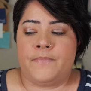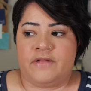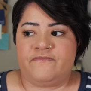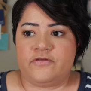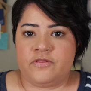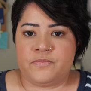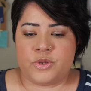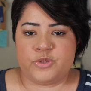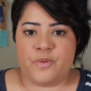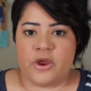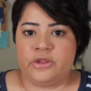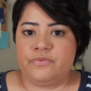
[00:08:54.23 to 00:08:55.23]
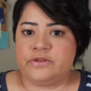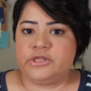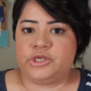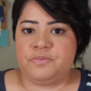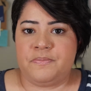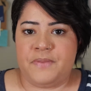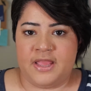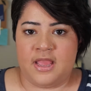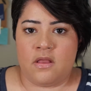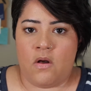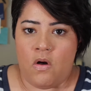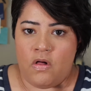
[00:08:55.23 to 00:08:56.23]
But for the most part, you really should be
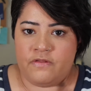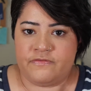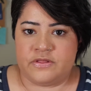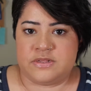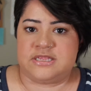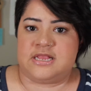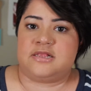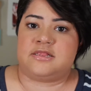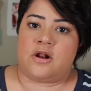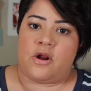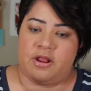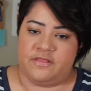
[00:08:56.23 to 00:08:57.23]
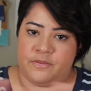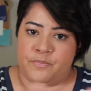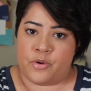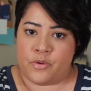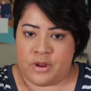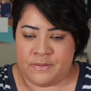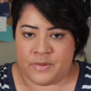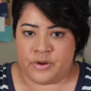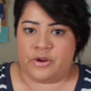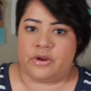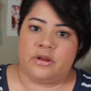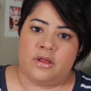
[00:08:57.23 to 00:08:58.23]
picking all of those things that are in the
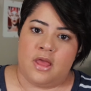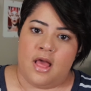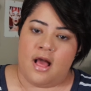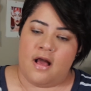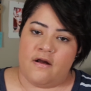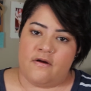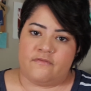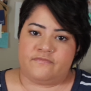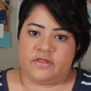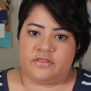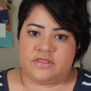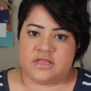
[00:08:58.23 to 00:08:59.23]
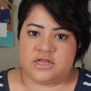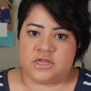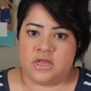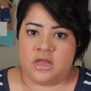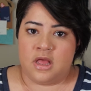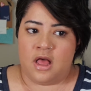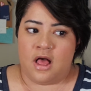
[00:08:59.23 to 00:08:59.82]
perimeter of the